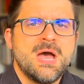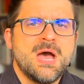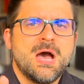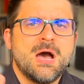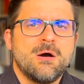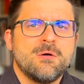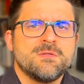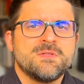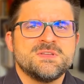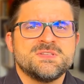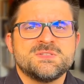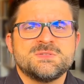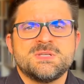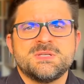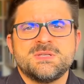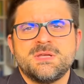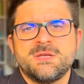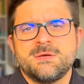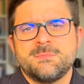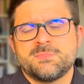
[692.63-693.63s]
how this
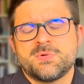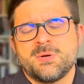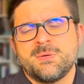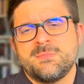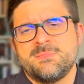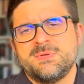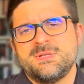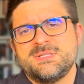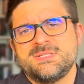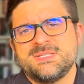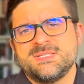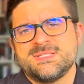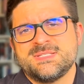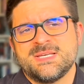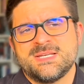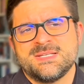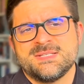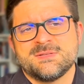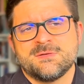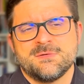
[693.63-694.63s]
probability set
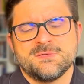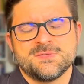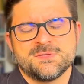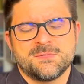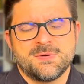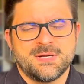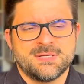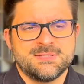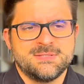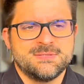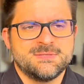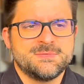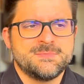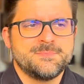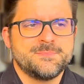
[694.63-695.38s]
is constructed.